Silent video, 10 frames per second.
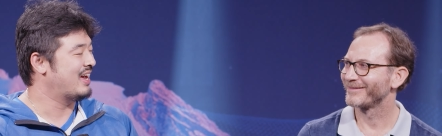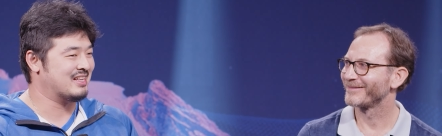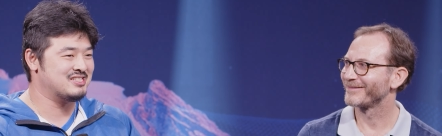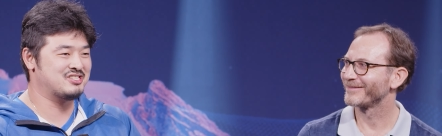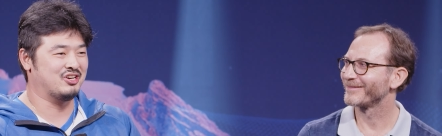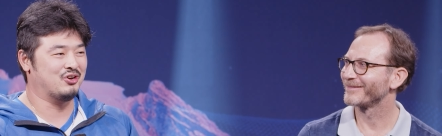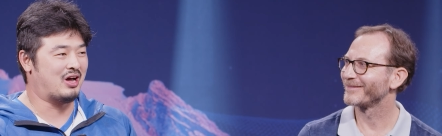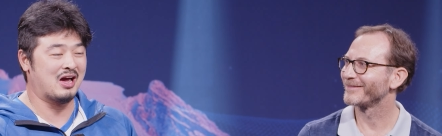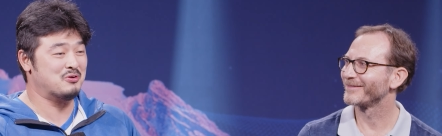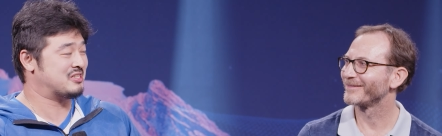Speaker 1: and so
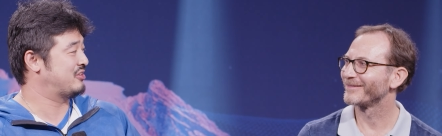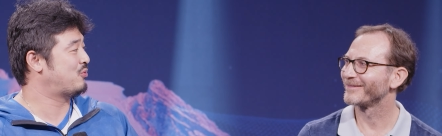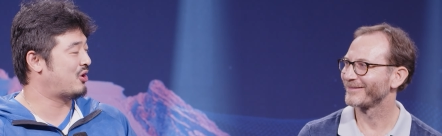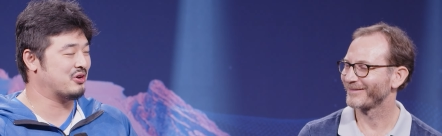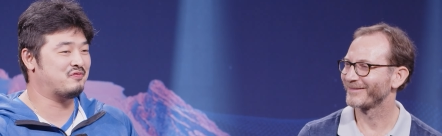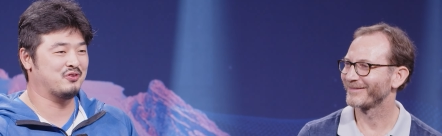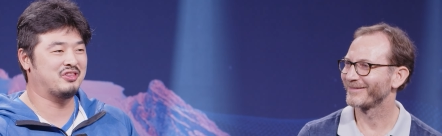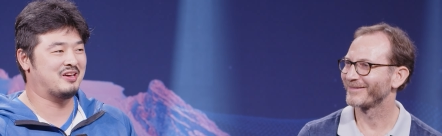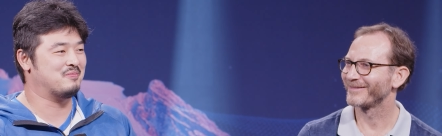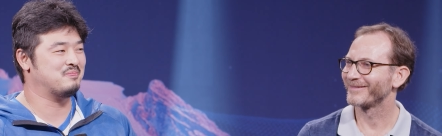I was a little worried for
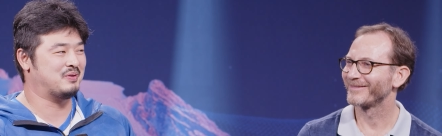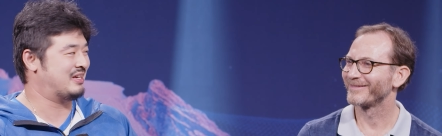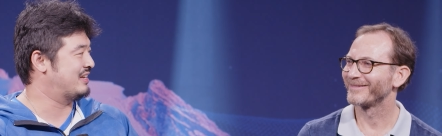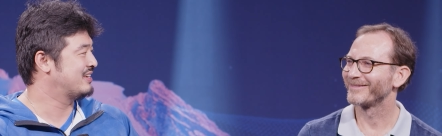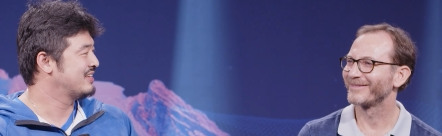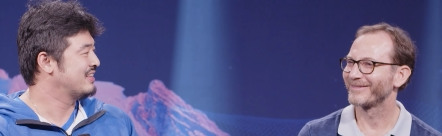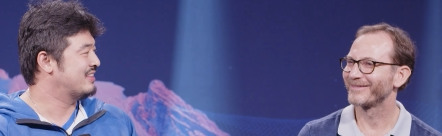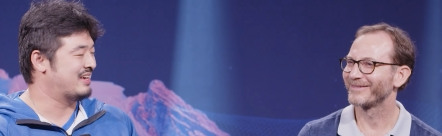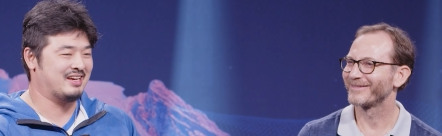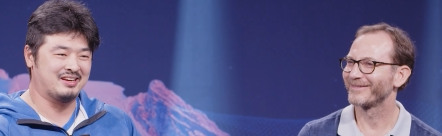them, but
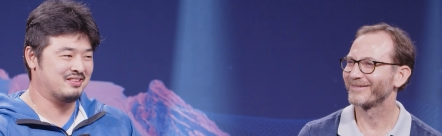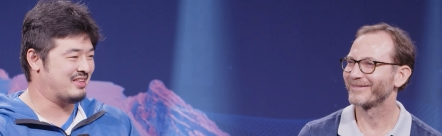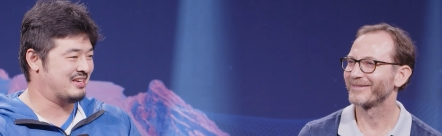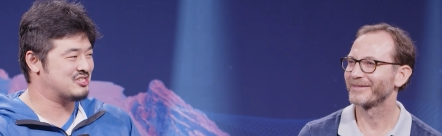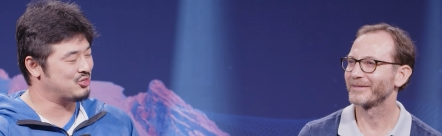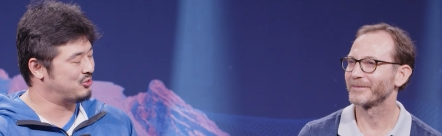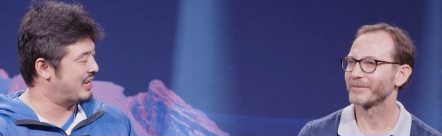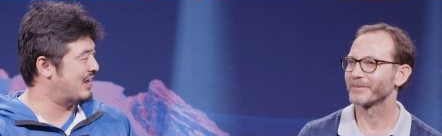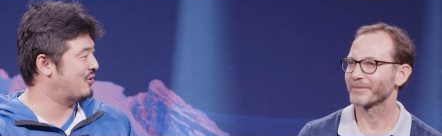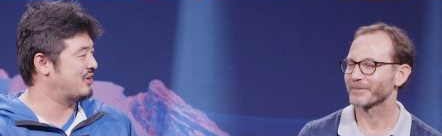they, they sold
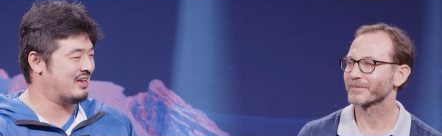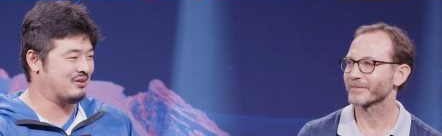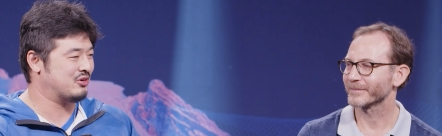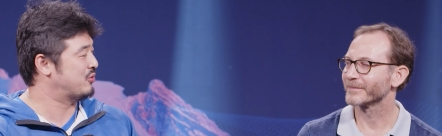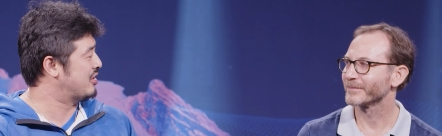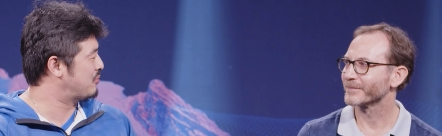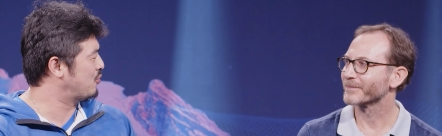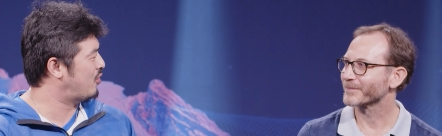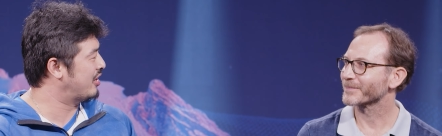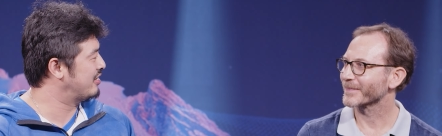out, and you were number
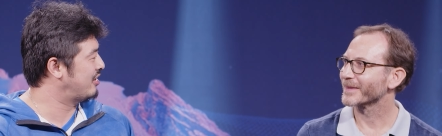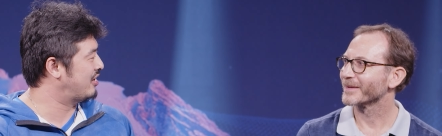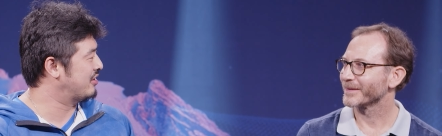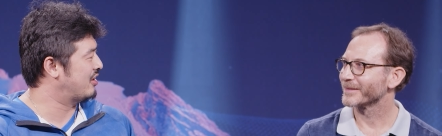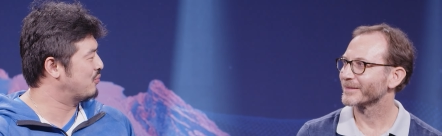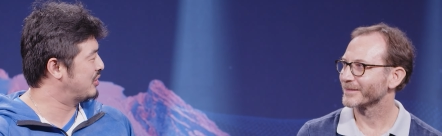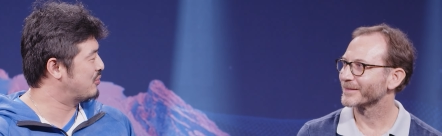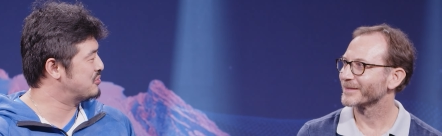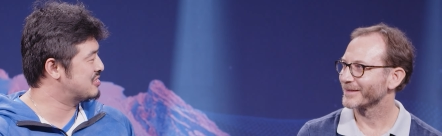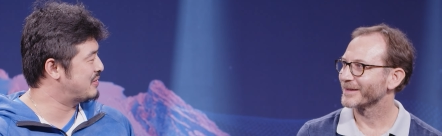one
Speaker 2: on, on what,
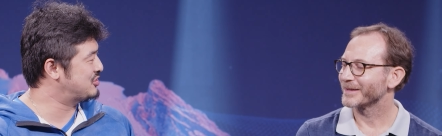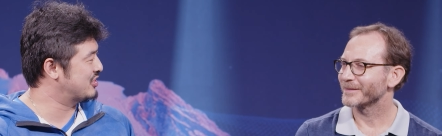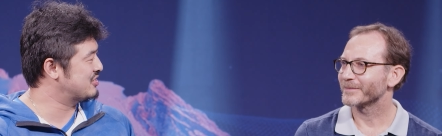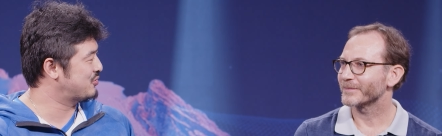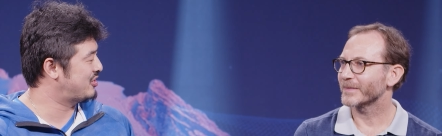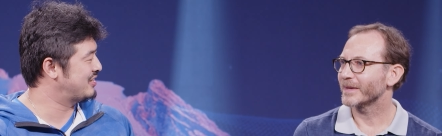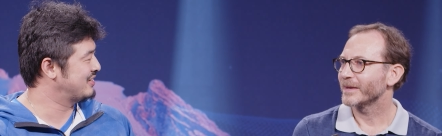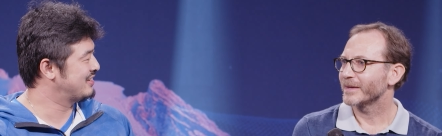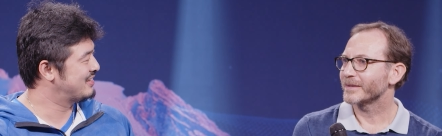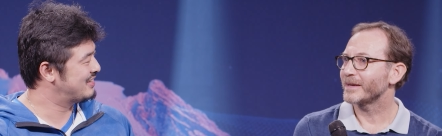what was the metric you were on?
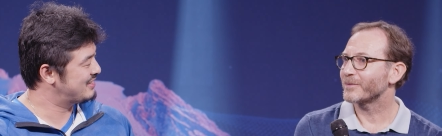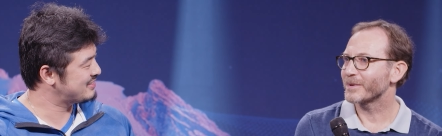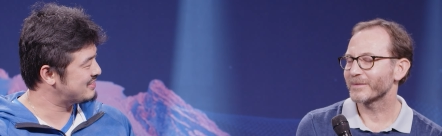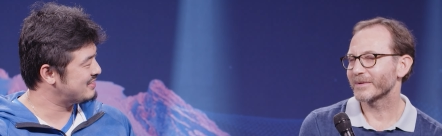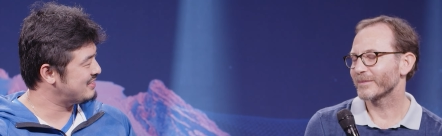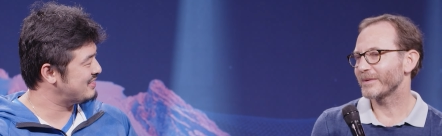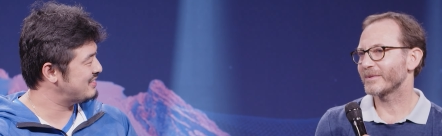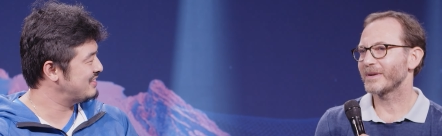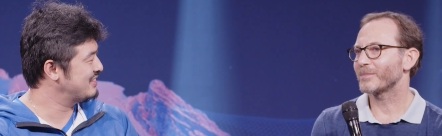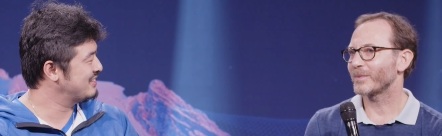Yeah, we were, we
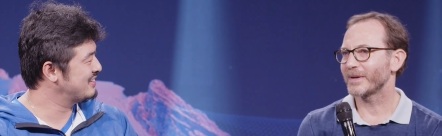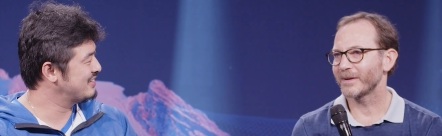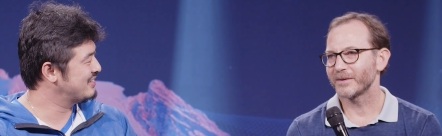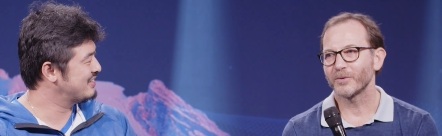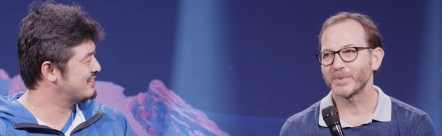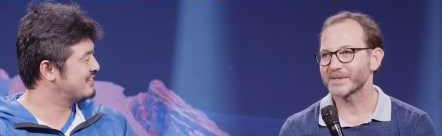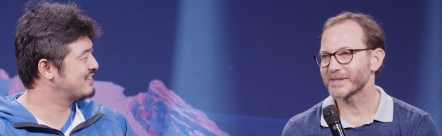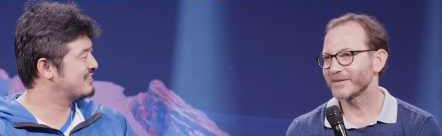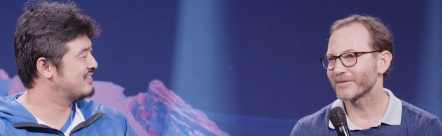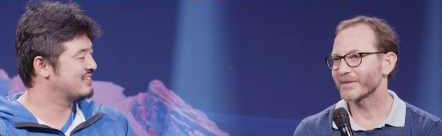were number one on
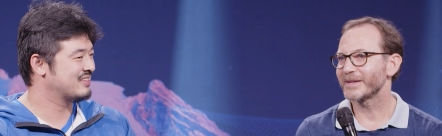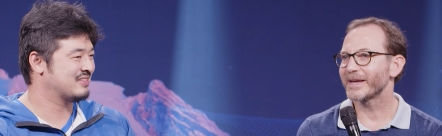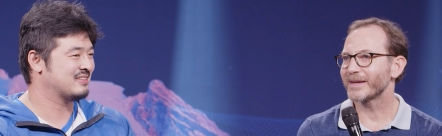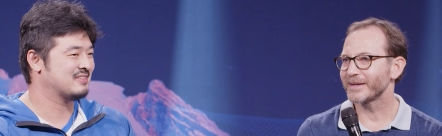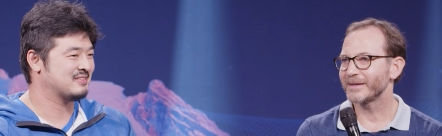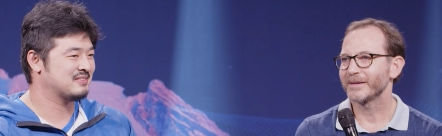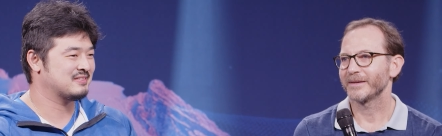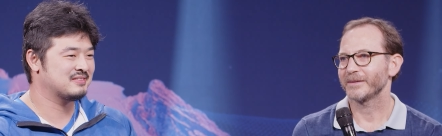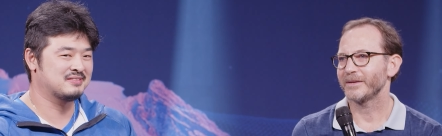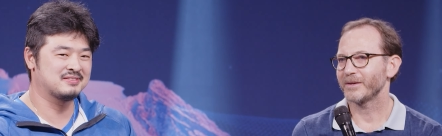OpenSea for the day,
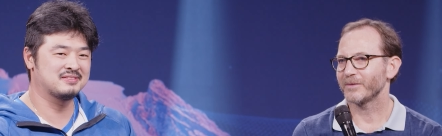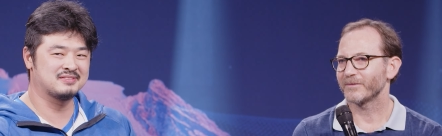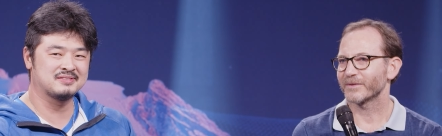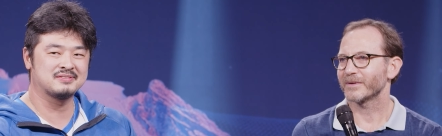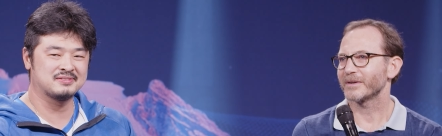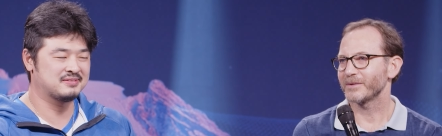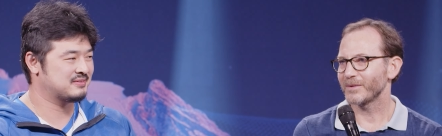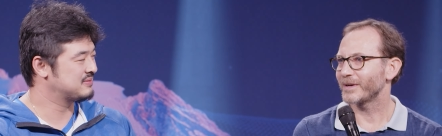you know, for our new